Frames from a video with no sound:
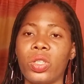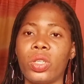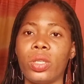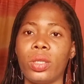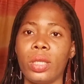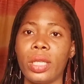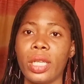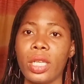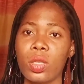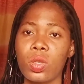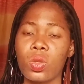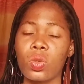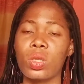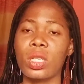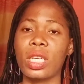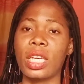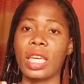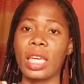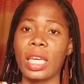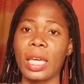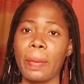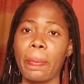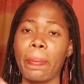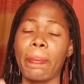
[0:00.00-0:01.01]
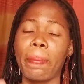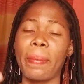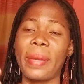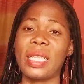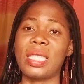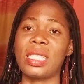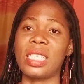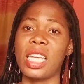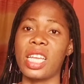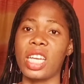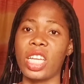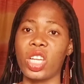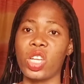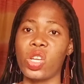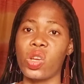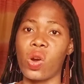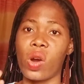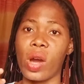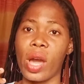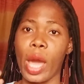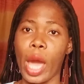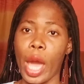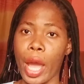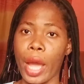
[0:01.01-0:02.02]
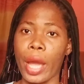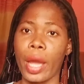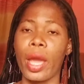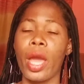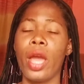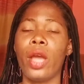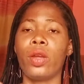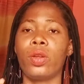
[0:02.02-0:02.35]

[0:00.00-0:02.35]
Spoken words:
you need to keep maintaining your hair.